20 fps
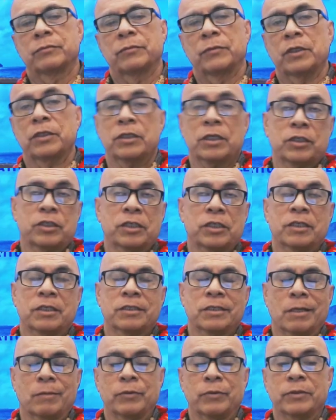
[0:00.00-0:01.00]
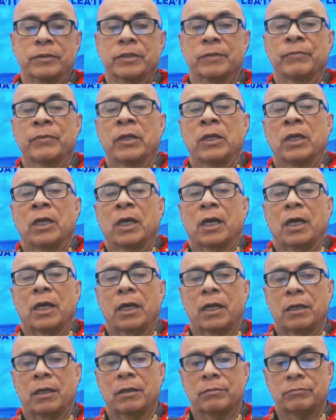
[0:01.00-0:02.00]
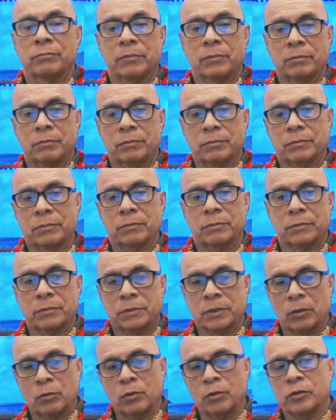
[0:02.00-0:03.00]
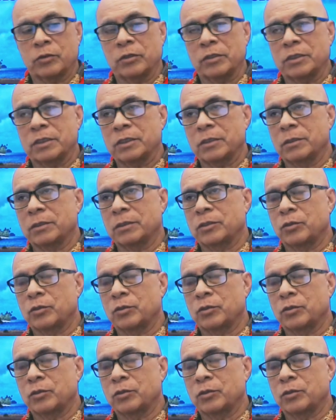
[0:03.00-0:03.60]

These are just examples. Tauloto is